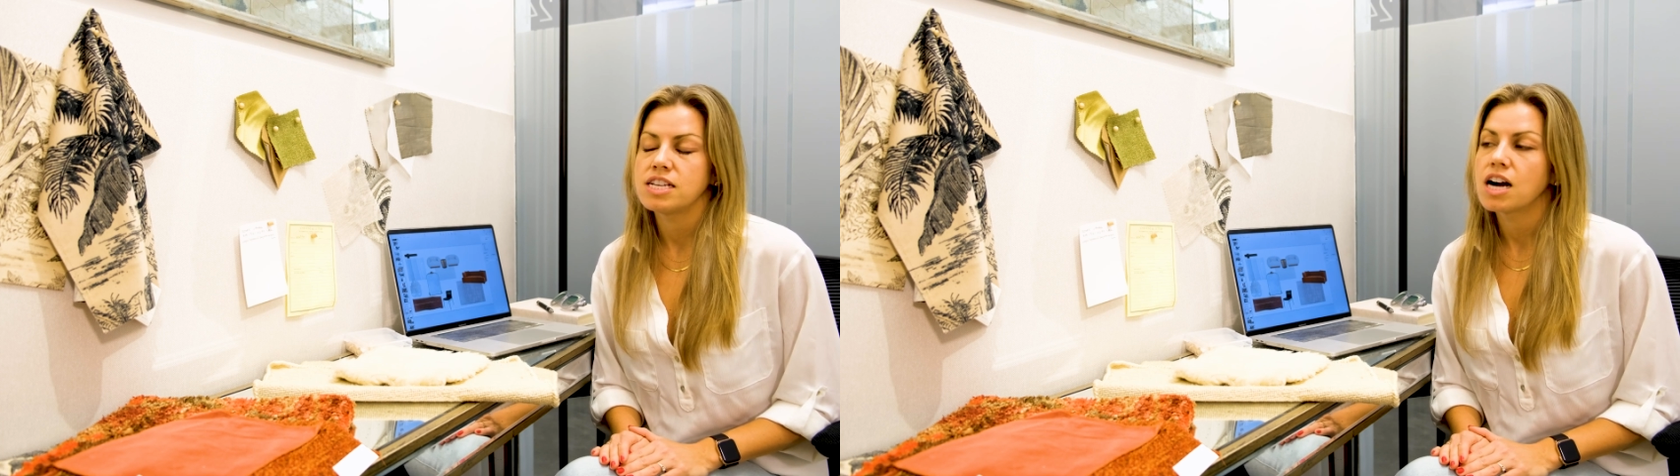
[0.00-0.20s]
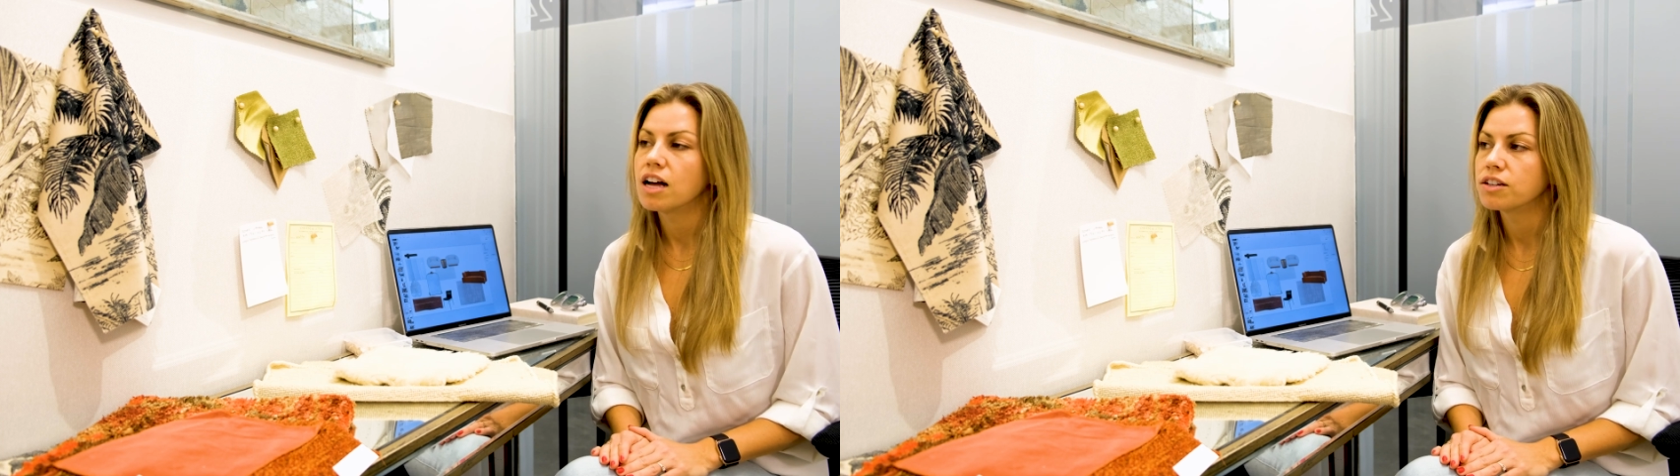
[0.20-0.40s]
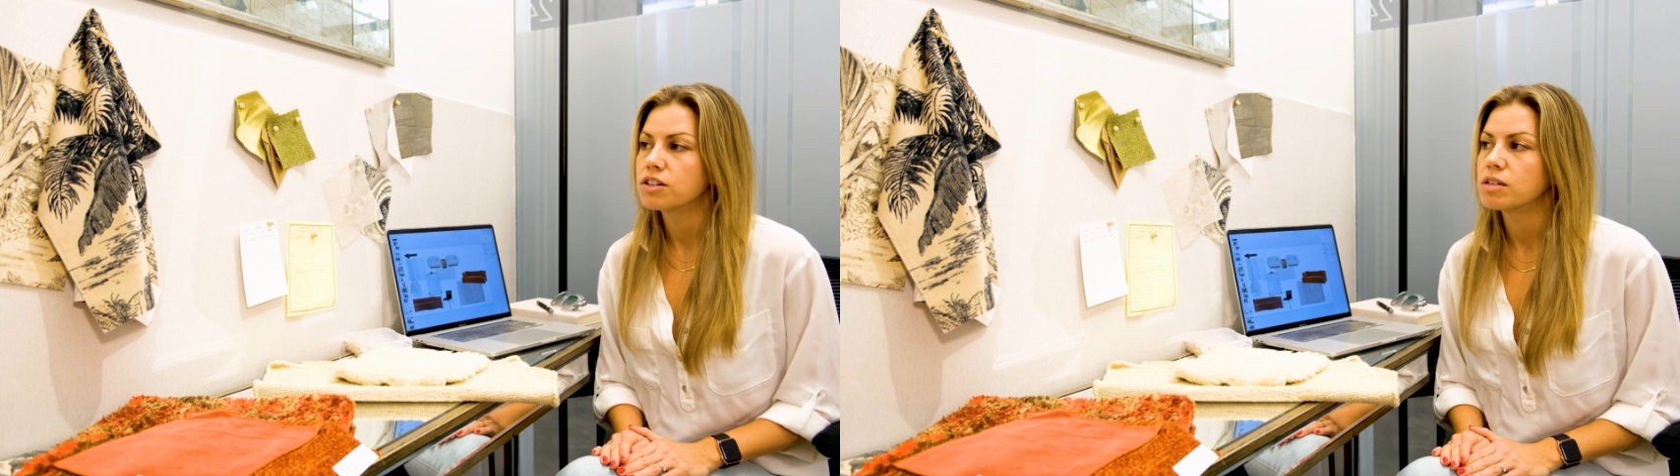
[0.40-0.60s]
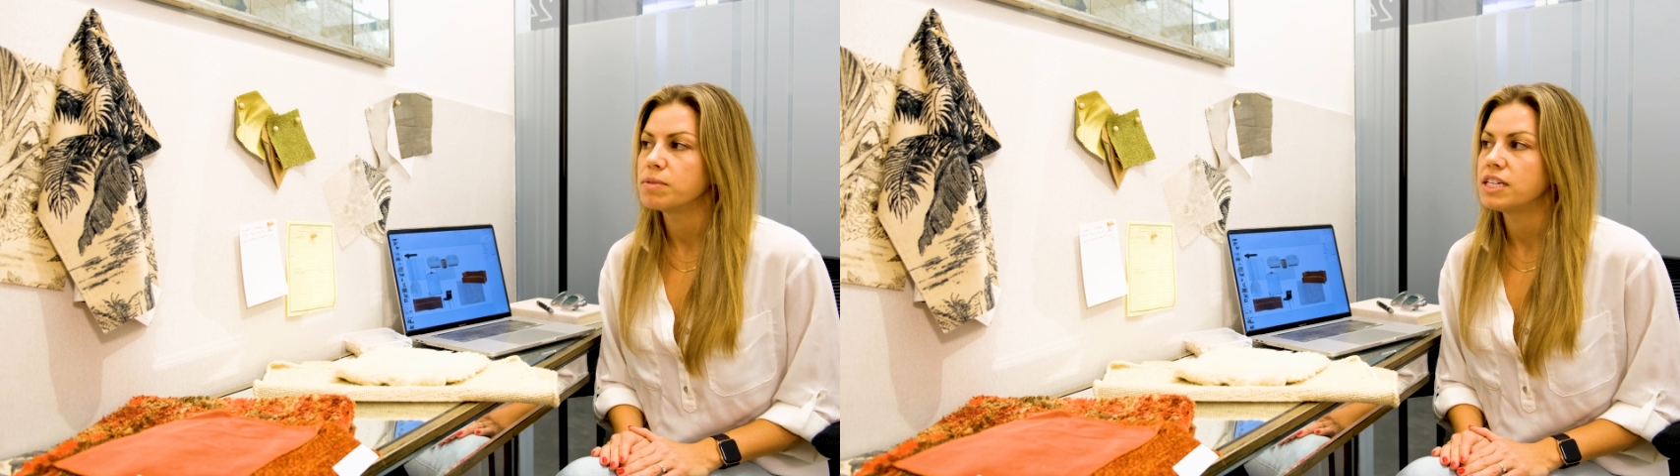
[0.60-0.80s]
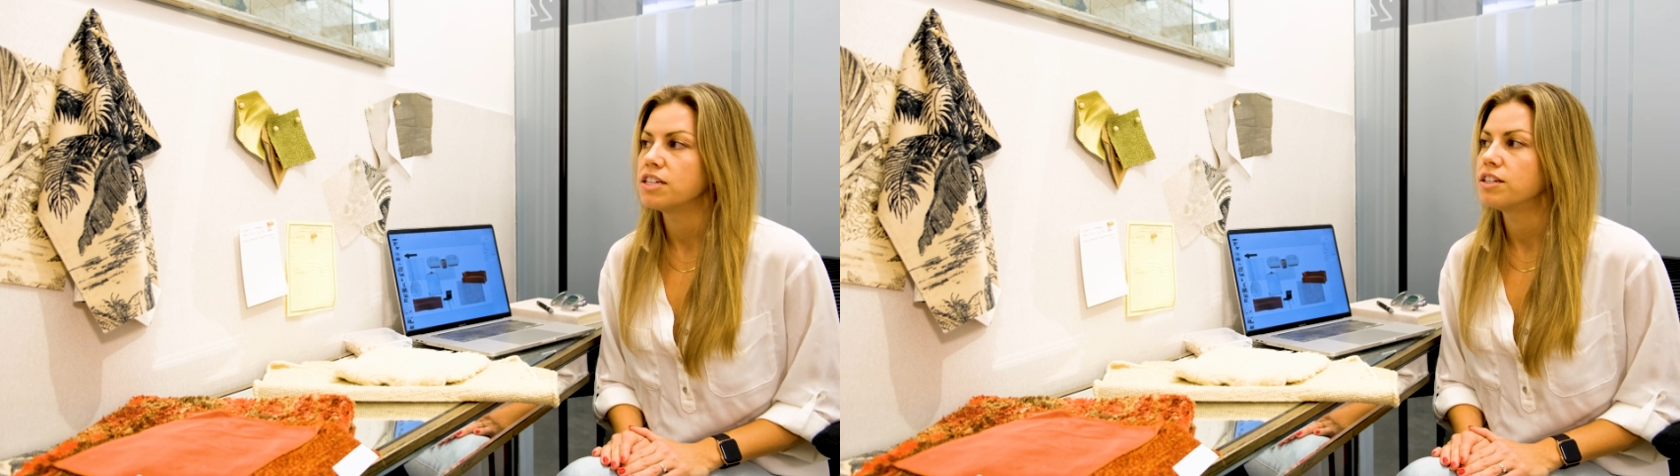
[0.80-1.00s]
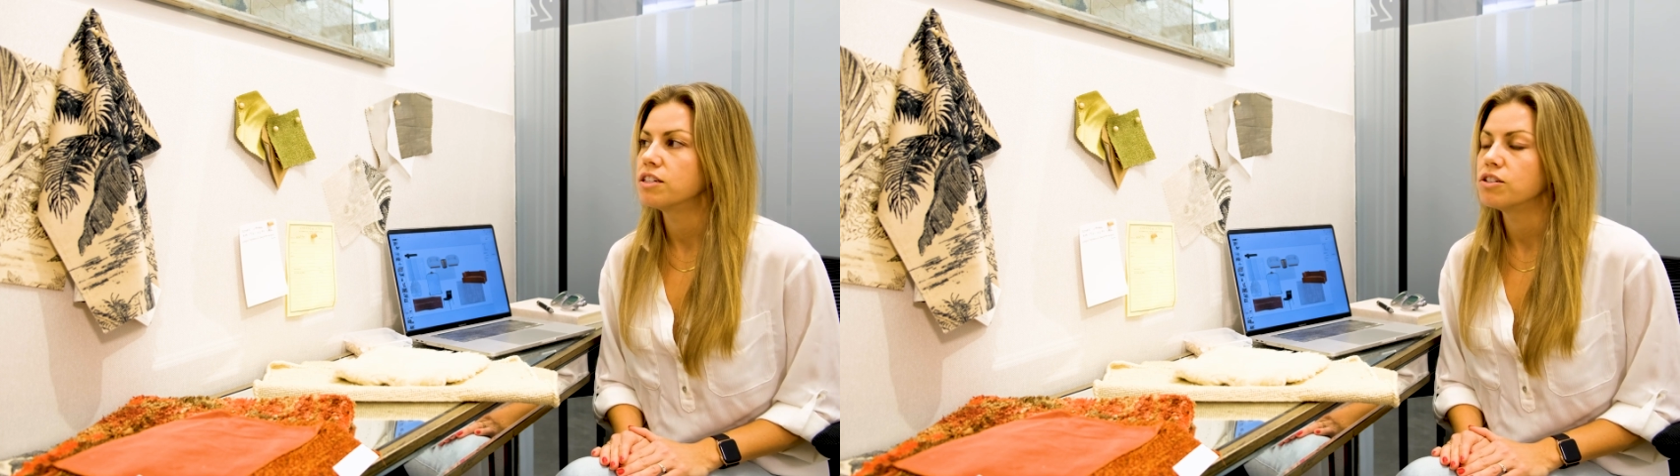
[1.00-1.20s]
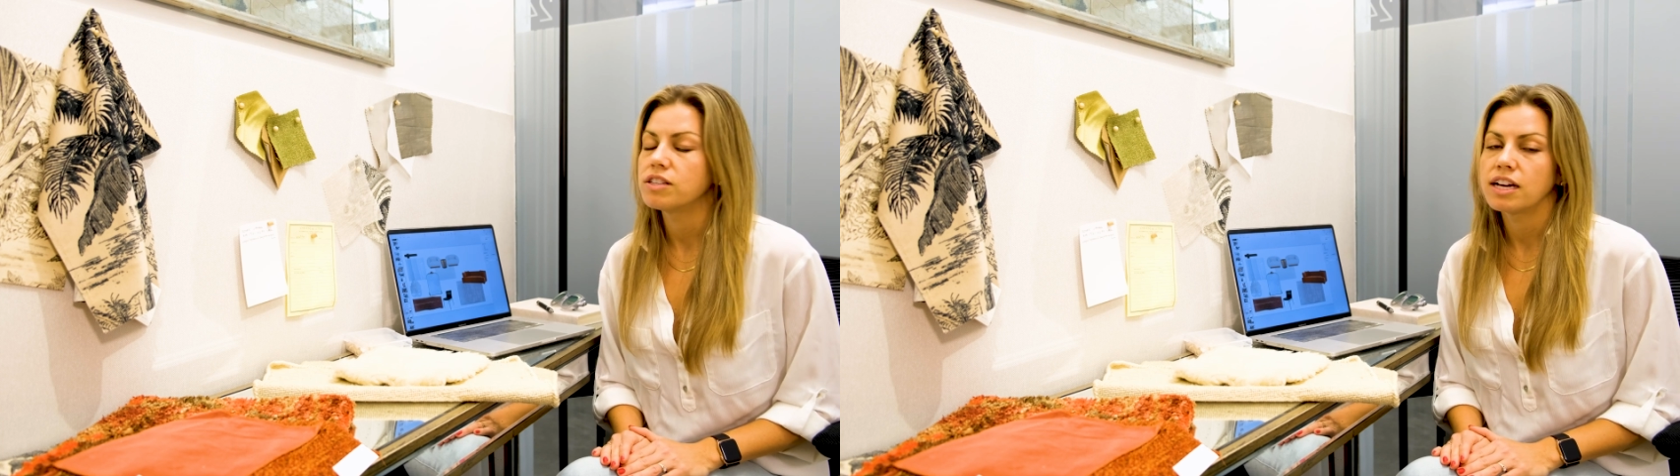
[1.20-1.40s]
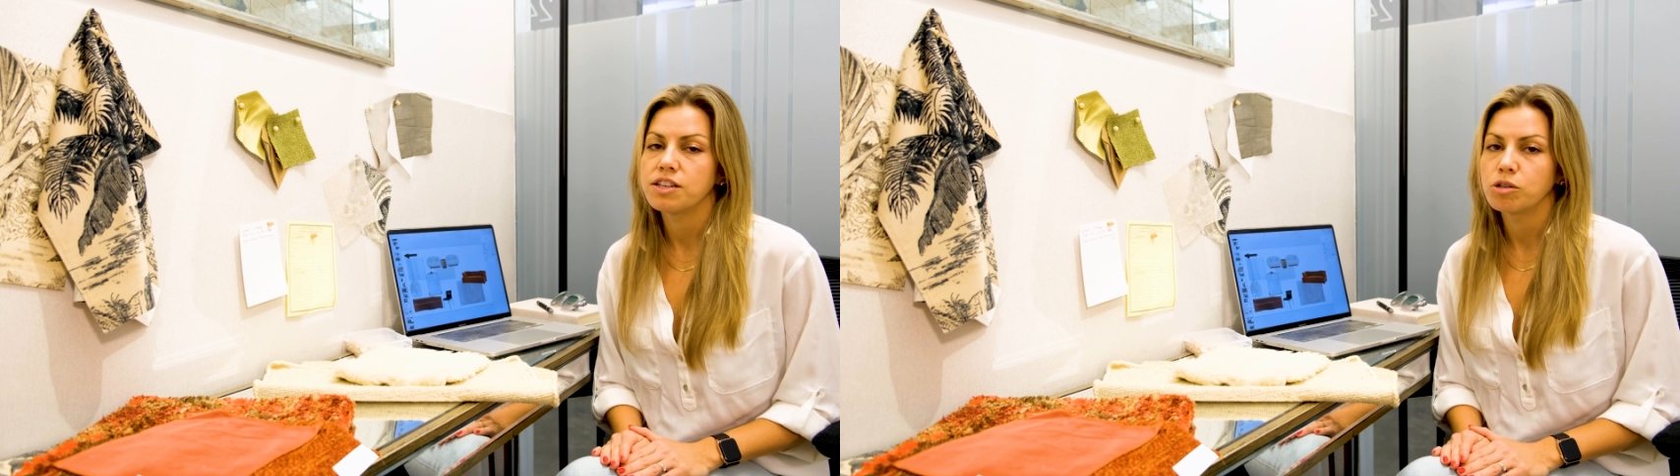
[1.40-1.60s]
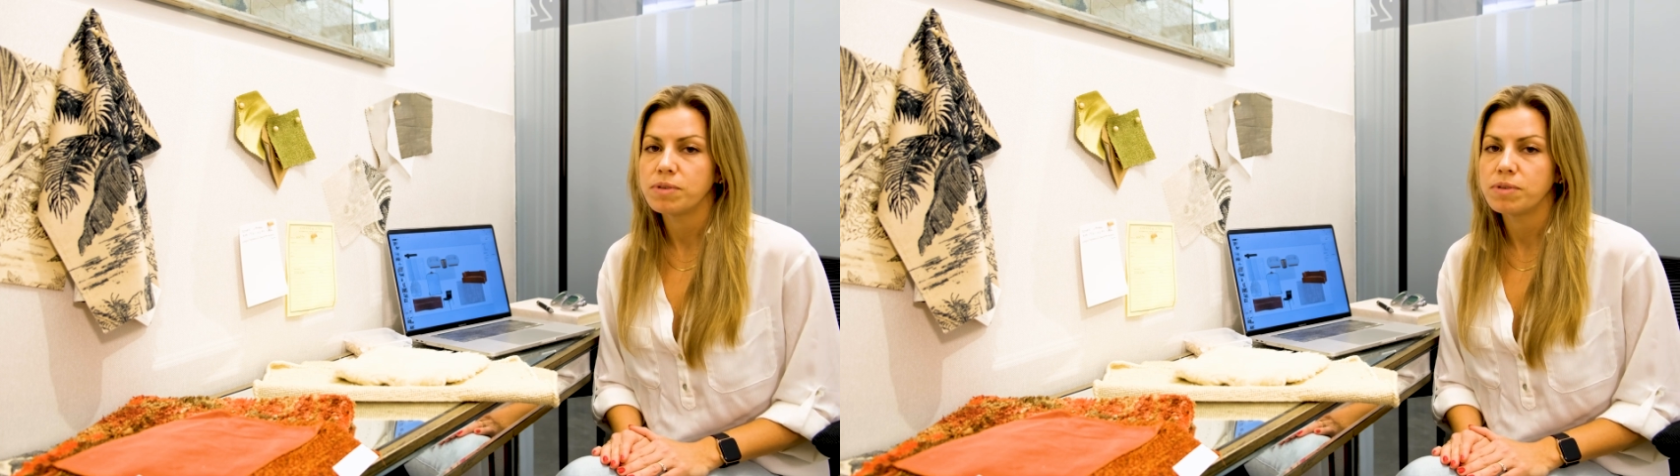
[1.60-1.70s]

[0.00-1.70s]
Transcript: colors and materials that you'll